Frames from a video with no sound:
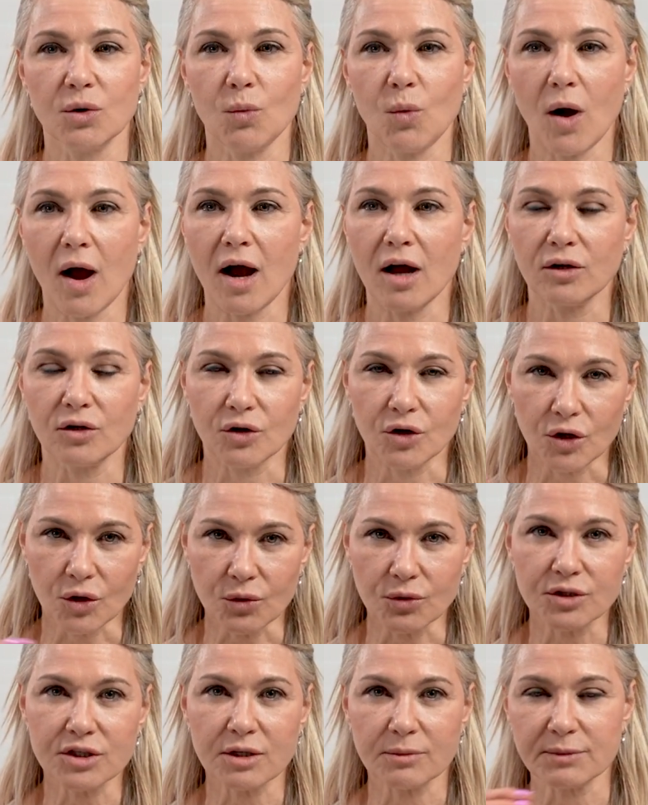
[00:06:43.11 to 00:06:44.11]
a while or
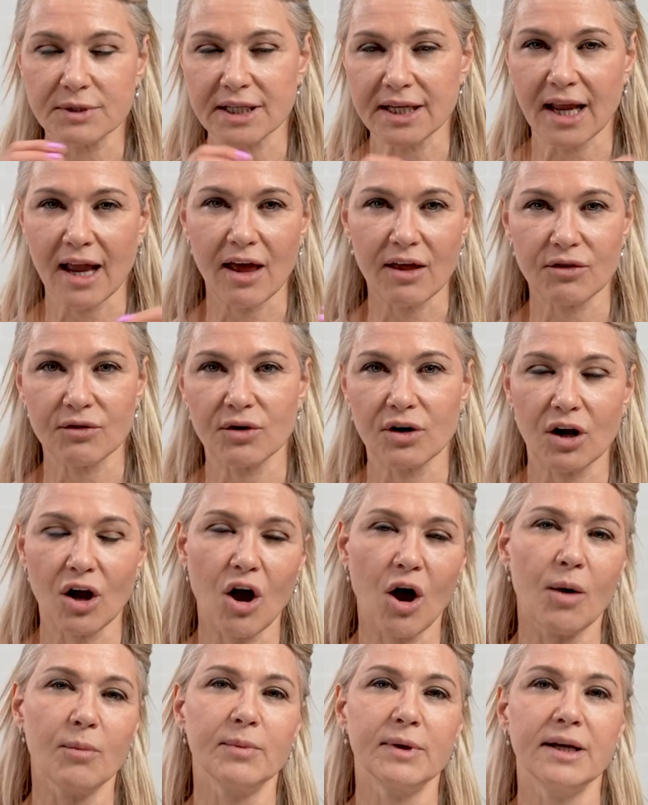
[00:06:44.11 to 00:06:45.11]
use them together in
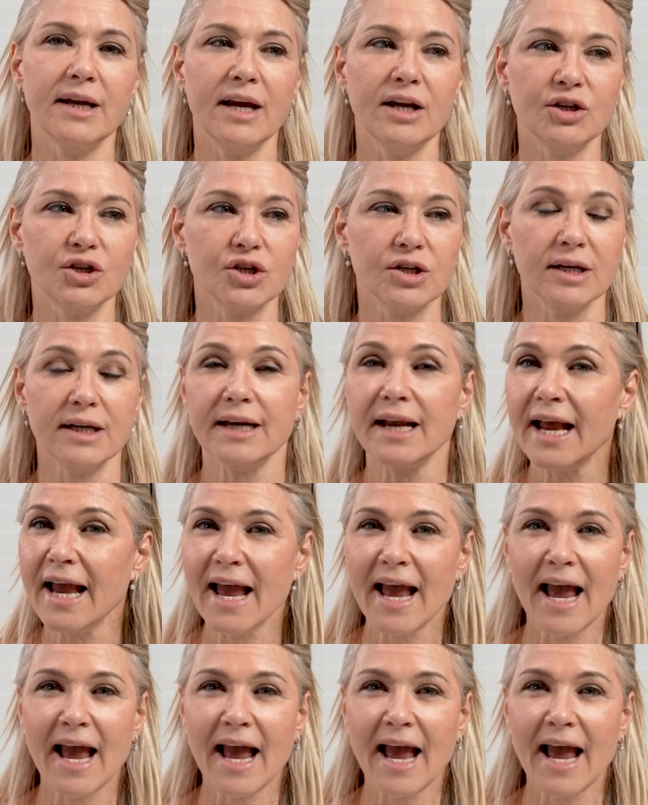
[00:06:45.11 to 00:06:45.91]
combination,